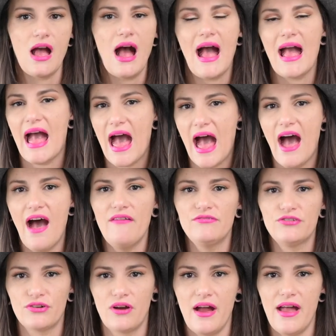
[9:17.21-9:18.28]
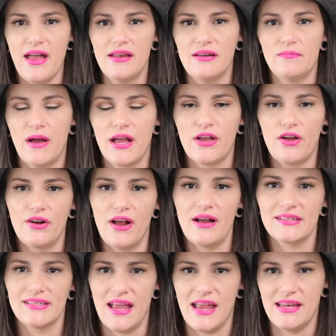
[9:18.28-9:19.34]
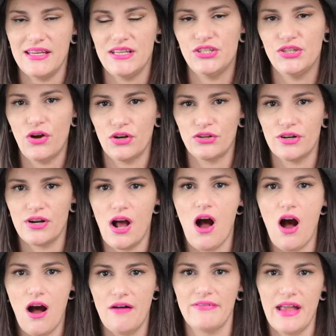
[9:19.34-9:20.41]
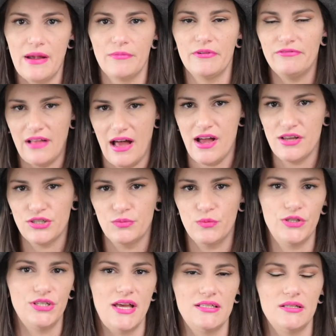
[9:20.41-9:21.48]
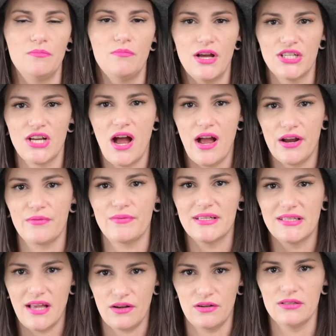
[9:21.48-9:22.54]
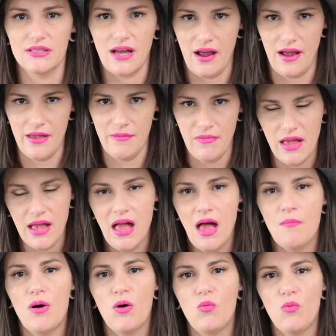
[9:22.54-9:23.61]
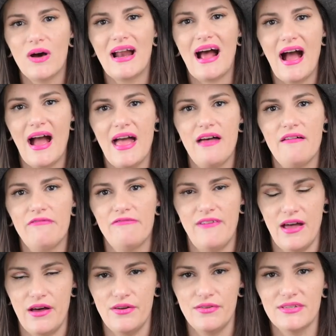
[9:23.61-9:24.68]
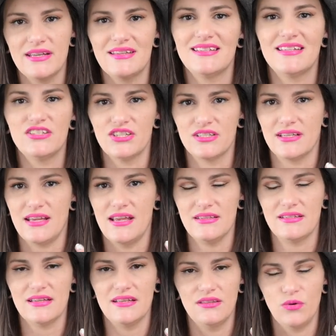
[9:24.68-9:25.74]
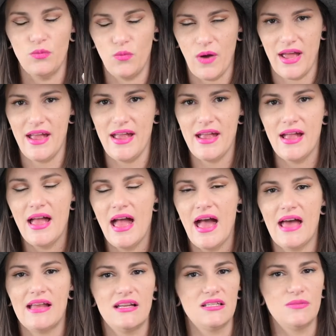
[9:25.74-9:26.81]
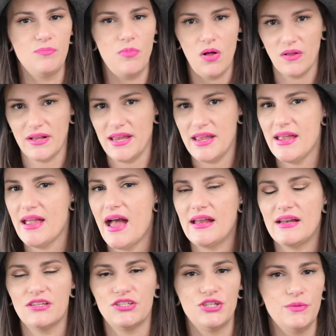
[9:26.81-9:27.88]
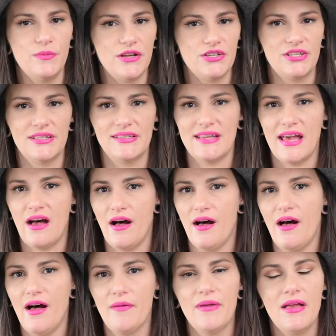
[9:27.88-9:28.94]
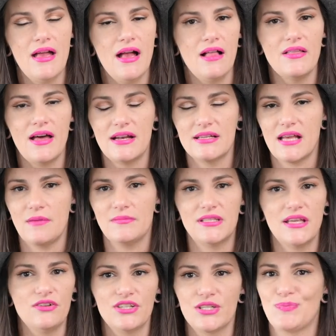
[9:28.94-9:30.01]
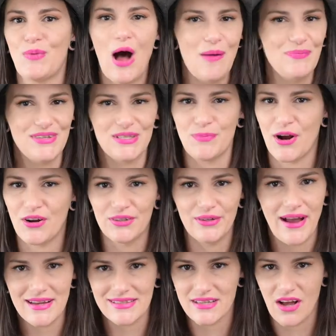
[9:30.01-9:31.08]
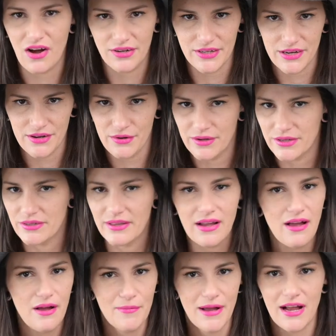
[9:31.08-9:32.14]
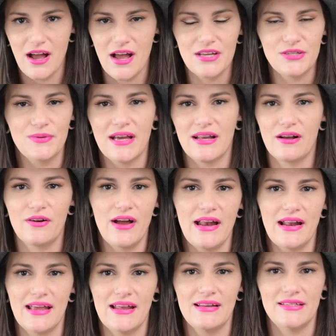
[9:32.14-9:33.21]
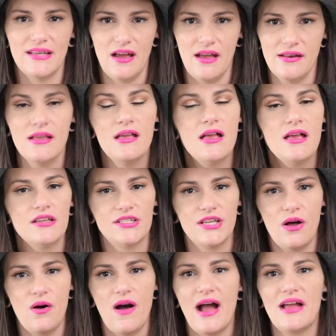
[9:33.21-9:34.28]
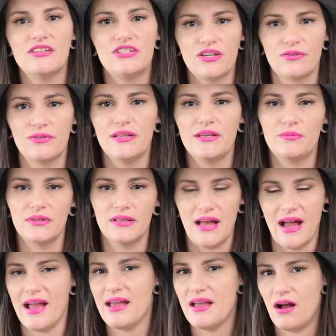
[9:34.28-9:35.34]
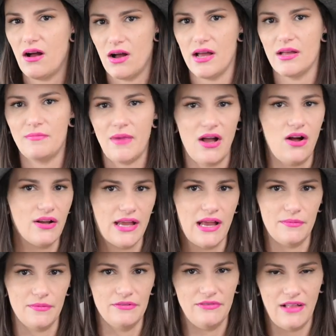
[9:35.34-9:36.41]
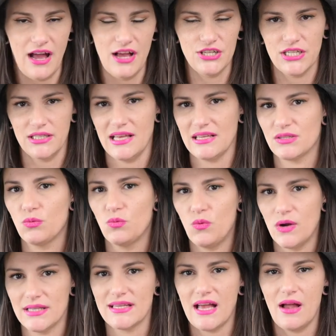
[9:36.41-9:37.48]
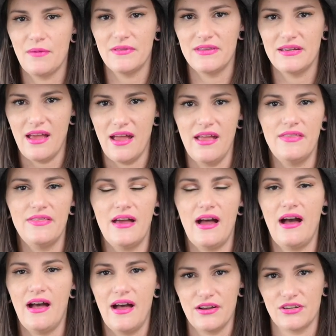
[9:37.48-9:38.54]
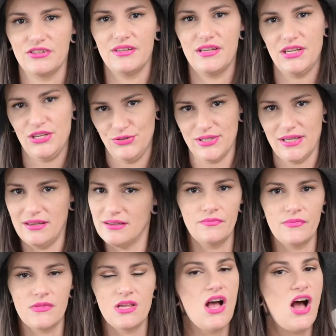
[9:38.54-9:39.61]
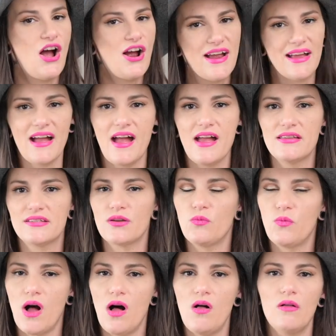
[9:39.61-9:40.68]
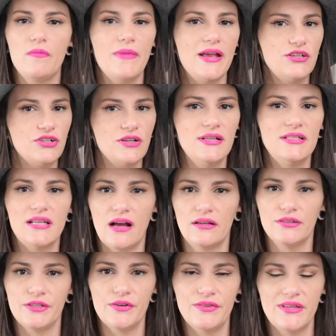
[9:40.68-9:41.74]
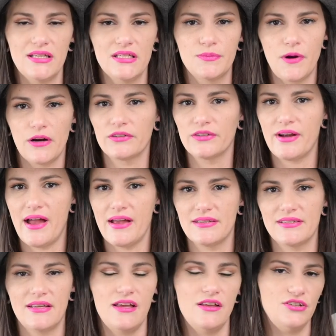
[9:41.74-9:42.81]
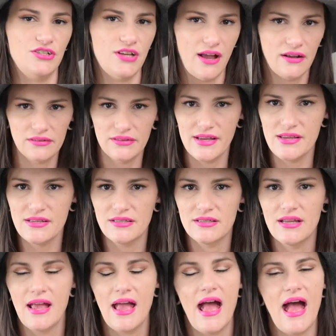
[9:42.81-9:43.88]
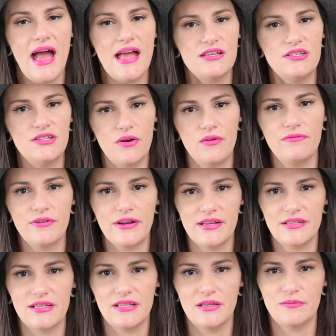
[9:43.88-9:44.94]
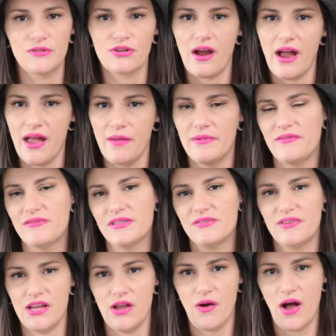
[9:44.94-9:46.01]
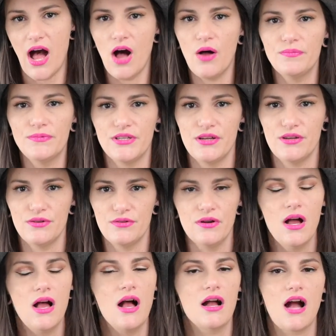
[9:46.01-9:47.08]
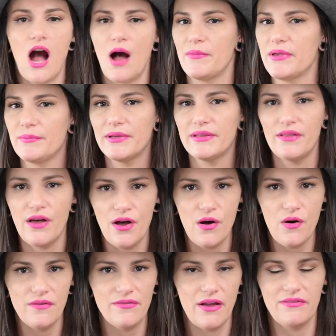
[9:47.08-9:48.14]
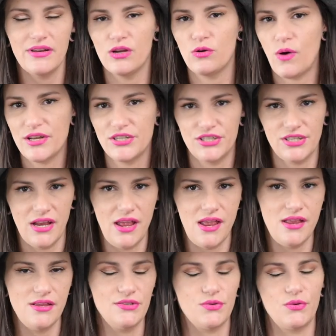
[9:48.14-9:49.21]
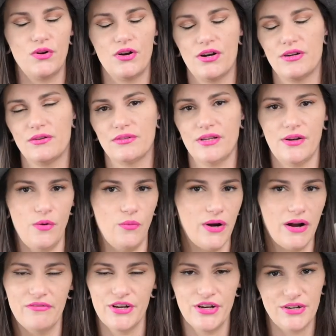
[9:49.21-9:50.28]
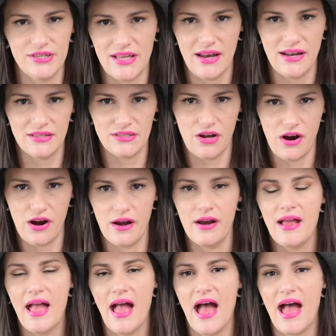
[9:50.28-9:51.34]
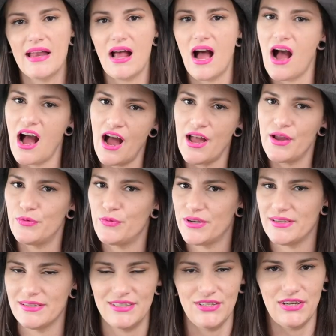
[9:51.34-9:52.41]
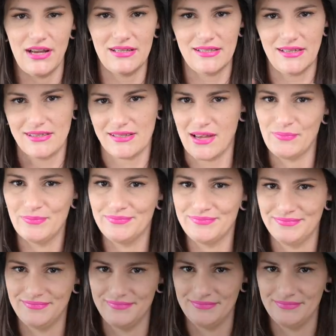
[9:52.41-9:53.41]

I have tried my Godox AD200 off-camera flash, which has a much higher recycle time, but what I have found is it just gets in the way and it's bulky and it's too much to set up. A lot of times they'll just pop the sparkler exit on you and you're like, oh my gosh, we gotta go ahead and get it done. So I generally rely on my on-camera flash and that's one time of the day that I actually use it. All right guys, well, make sure and download the Sparkler Exit checklist and don't forget to subscribe if this video helped you. Comment below if you have any questions or, you know, whatever your settings are, and I will see you guys next time.